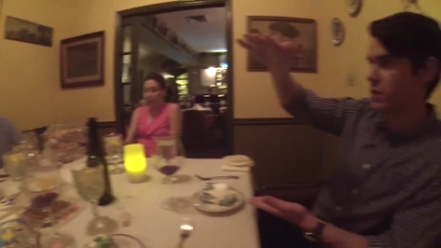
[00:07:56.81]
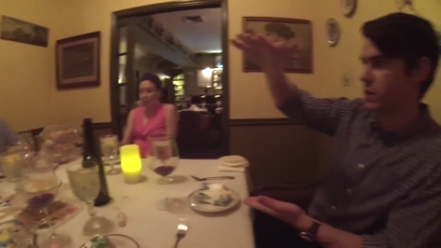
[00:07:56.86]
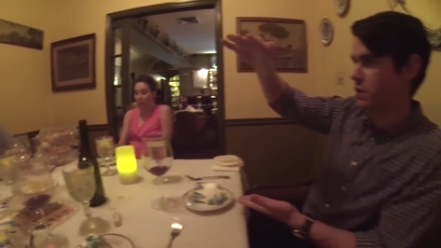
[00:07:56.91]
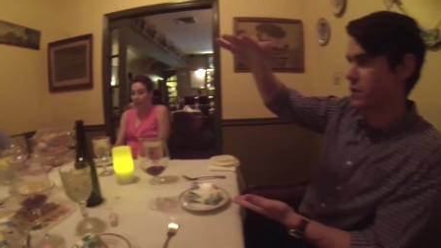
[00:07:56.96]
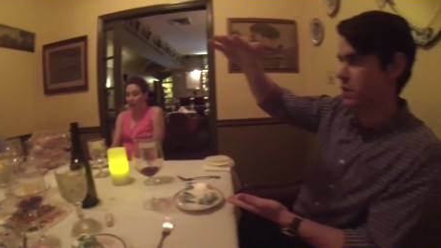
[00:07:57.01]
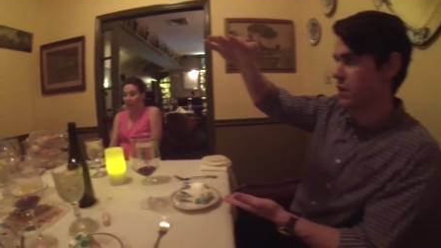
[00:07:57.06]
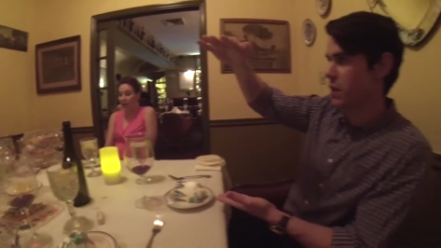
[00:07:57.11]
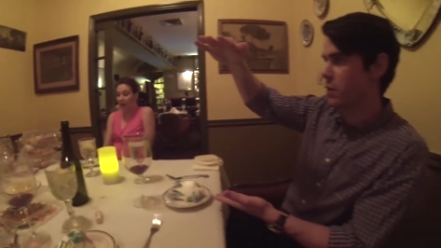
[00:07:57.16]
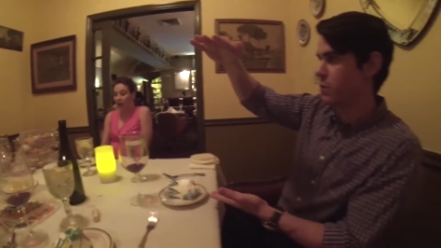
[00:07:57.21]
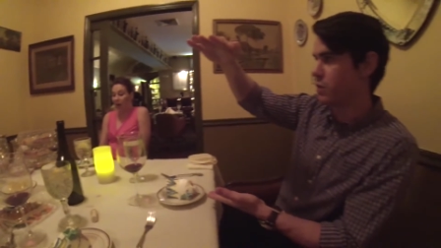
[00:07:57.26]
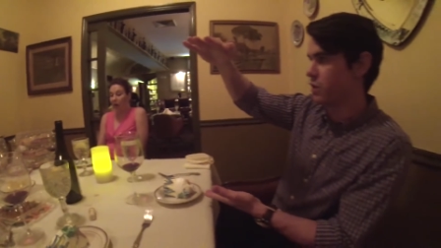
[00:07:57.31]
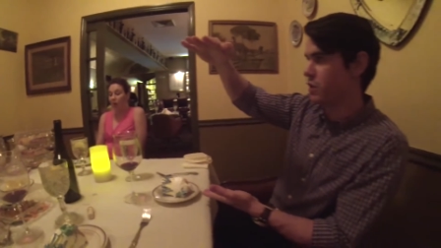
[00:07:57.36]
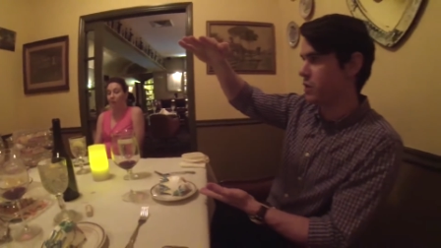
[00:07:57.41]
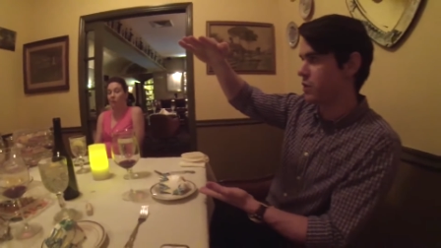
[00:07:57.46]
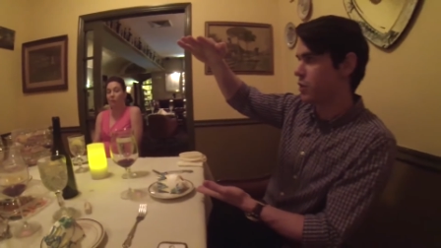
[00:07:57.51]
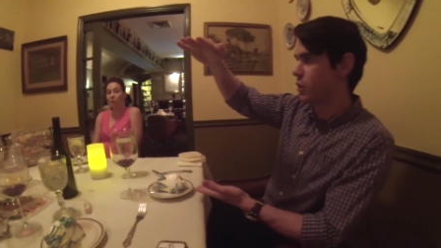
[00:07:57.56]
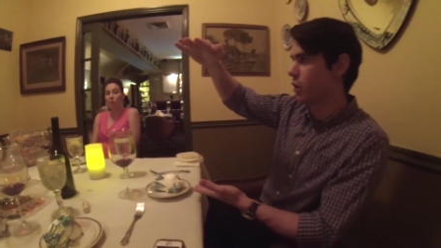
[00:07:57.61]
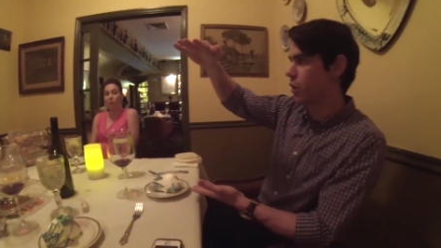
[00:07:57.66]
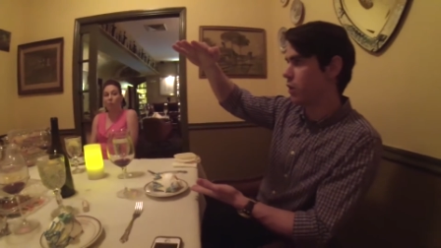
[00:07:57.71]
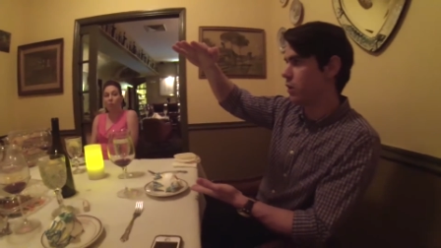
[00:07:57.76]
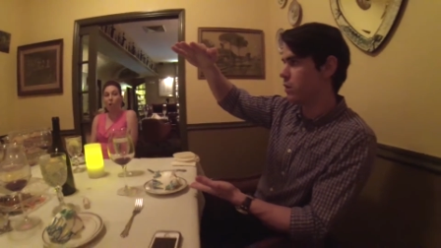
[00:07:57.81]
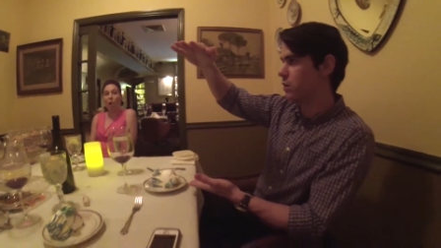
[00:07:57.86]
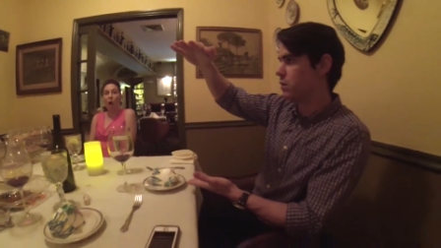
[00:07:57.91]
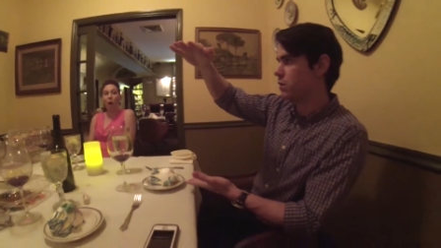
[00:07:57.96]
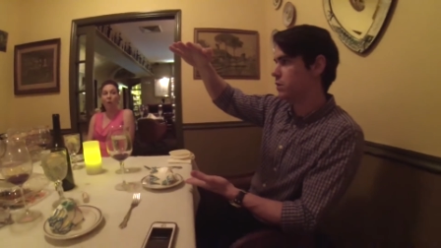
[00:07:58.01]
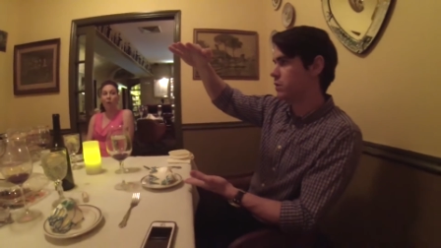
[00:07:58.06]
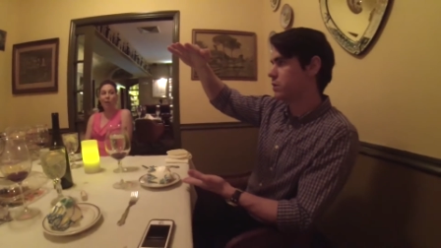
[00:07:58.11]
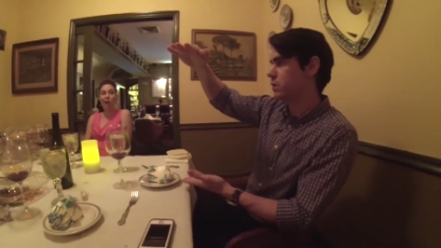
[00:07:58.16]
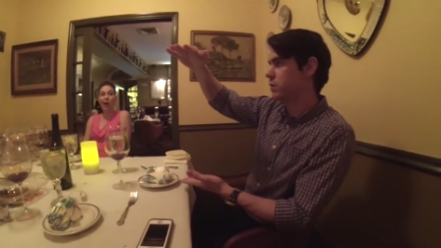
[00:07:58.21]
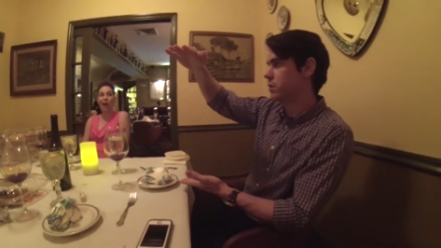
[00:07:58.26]
it was this tall.
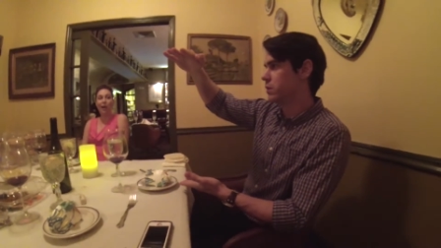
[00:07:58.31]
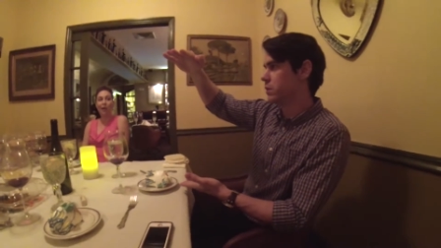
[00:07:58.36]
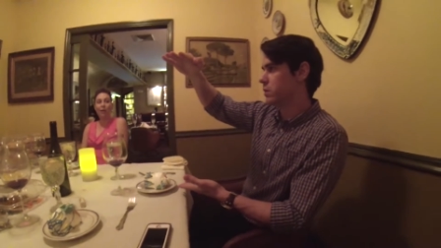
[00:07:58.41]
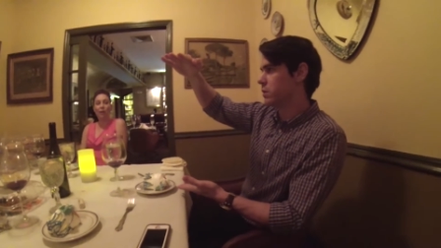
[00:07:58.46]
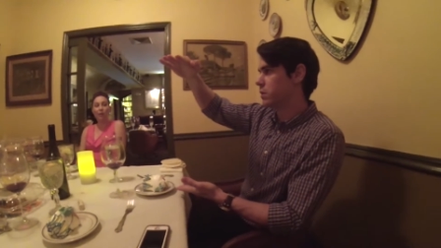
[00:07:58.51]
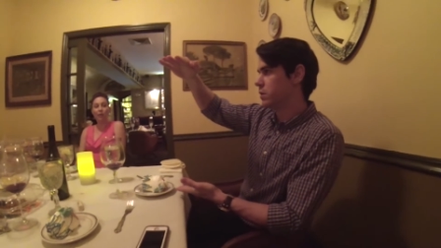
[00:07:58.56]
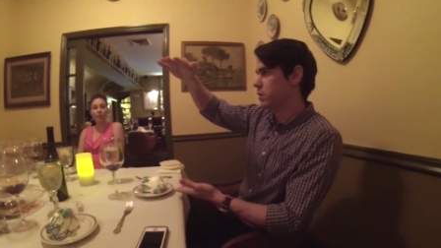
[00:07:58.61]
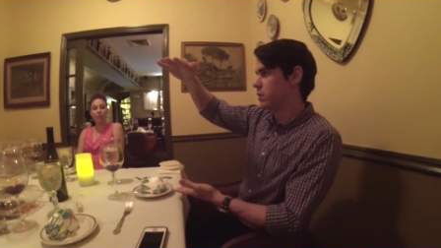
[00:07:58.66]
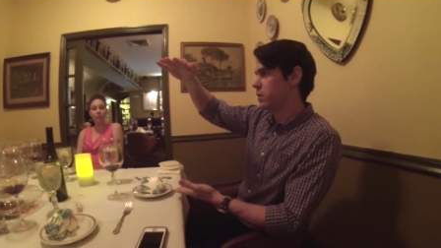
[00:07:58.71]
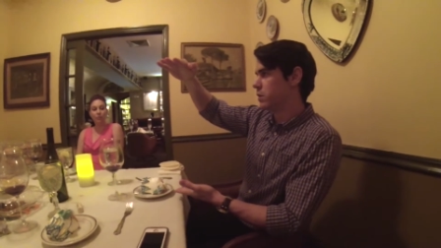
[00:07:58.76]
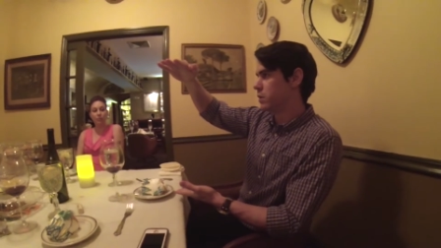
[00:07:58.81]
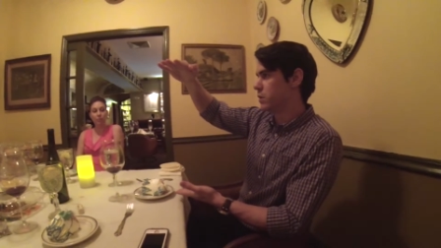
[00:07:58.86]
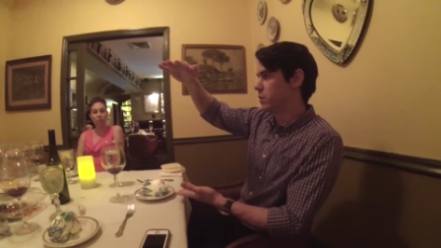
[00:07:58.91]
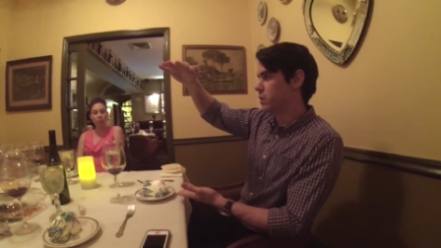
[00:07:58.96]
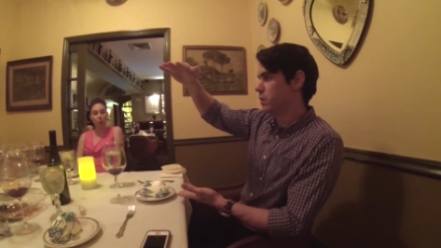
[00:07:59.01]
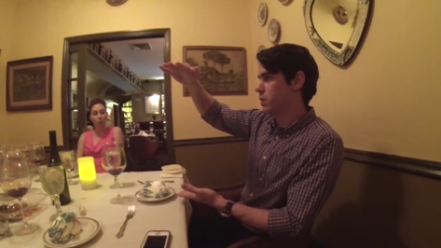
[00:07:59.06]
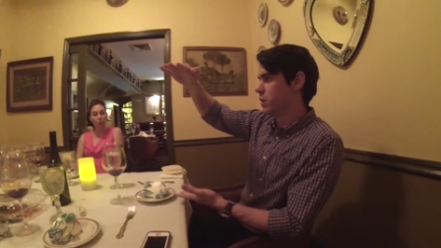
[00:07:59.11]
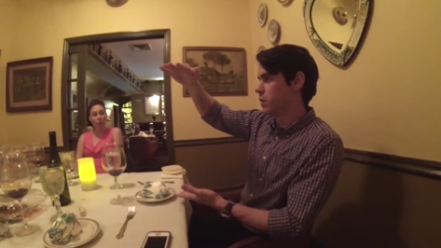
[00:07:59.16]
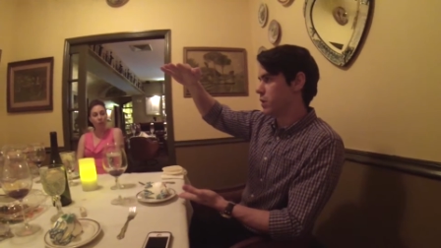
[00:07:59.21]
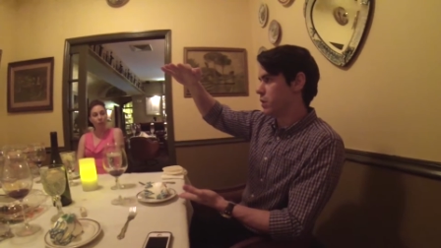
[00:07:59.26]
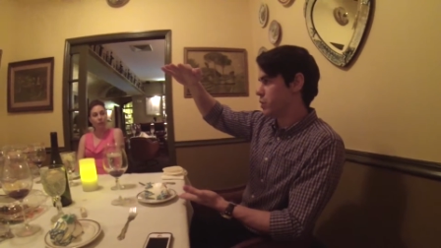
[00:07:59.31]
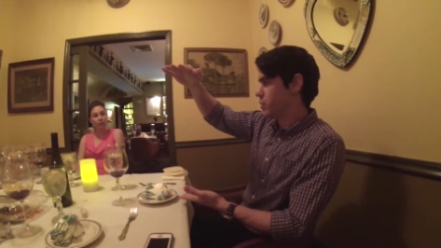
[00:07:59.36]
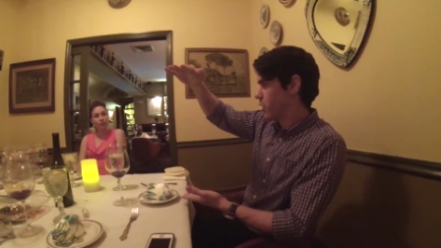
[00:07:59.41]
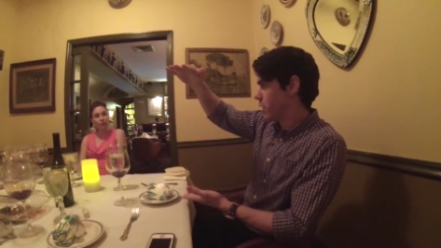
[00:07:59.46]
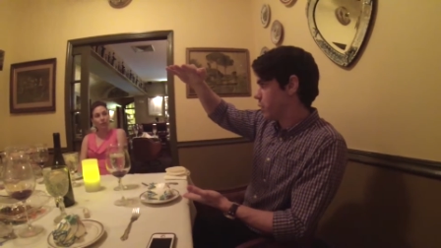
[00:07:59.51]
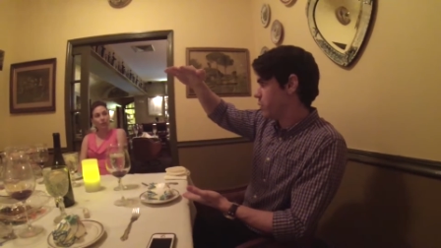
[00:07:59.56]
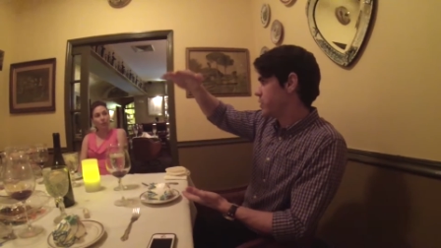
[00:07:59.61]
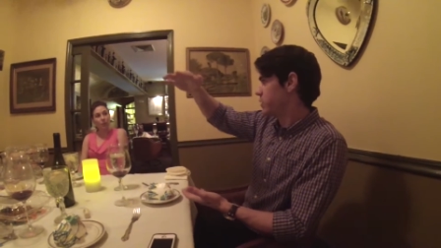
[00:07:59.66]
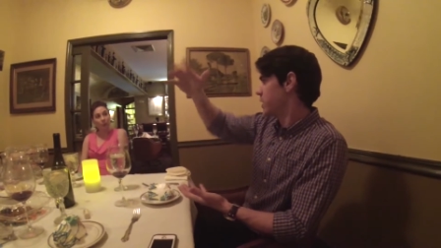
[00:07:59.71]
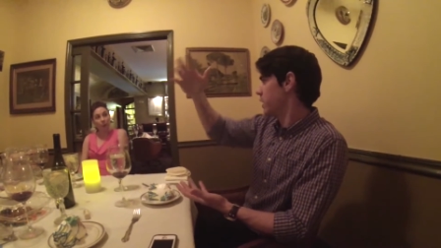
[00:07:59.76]
Oh wow. wow. Wow.
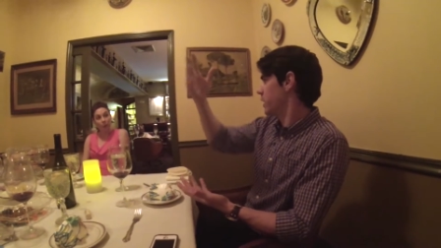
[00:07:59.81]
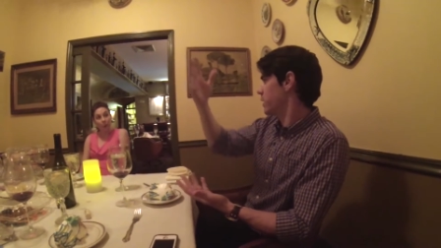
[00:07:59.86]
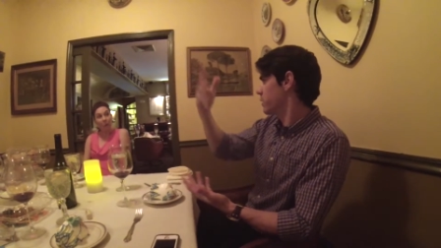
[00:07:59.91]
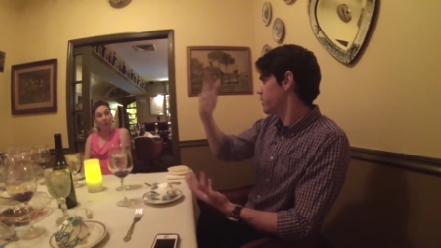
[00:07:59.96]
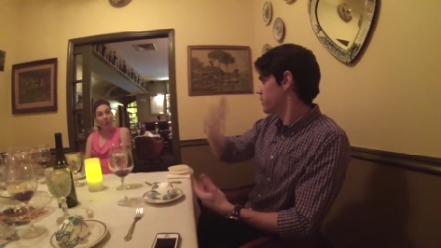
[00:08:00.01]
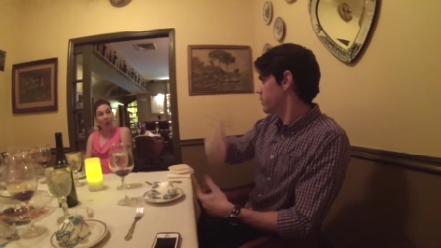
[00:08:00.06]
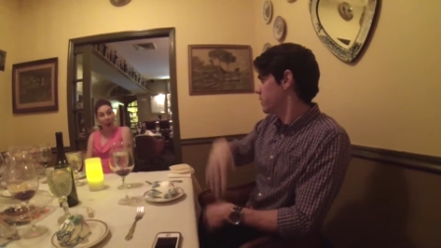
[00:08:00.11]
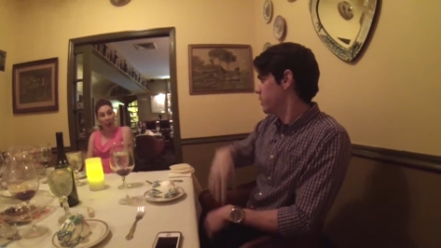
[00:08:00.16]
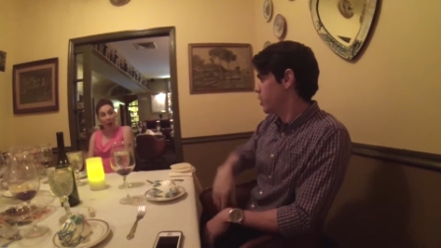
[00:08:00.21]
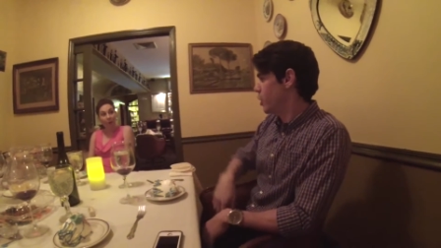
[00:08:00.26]
So it was like, you